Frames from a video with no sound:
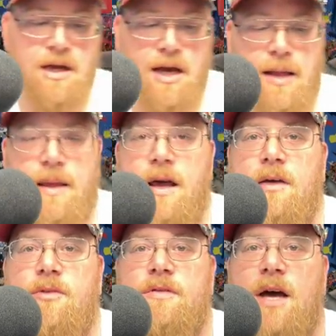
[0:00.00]
And
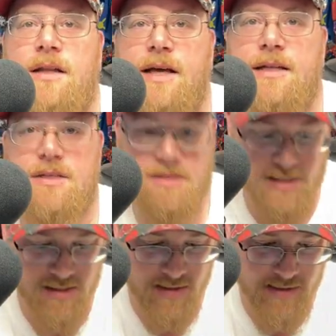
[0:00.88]
then we've got, that's,
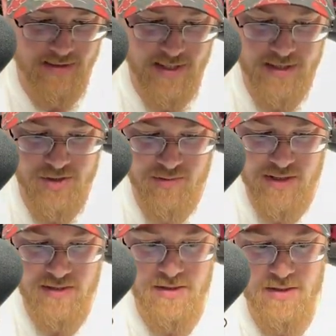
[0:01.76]
that's the next
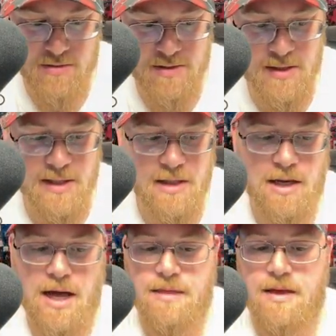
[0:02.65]
one. So
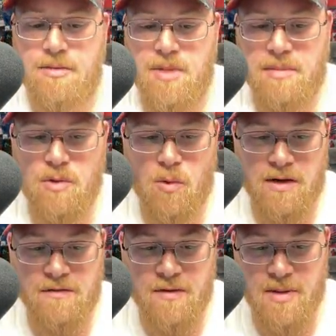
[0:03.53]
I think maybe
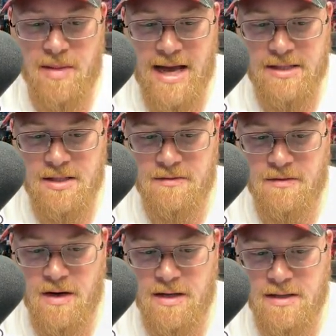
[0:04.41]
one from the back to the
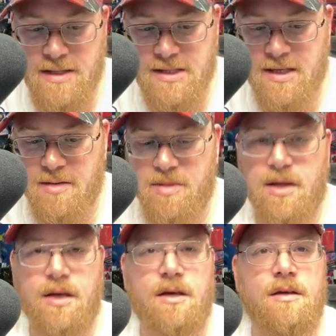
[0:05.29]
front is gonna
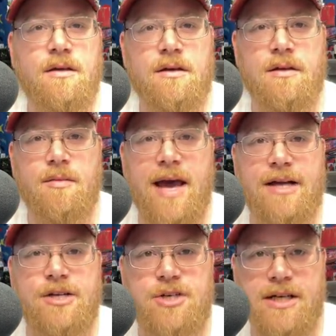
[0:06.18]
be the
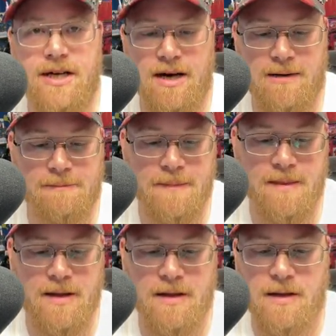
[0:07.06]
pack trick here.
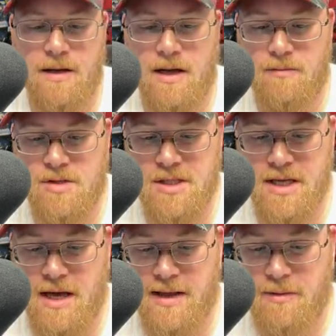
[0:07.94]
And we'll see
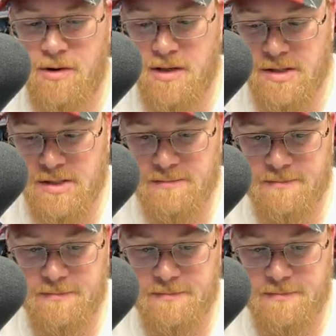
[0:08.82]
how that works.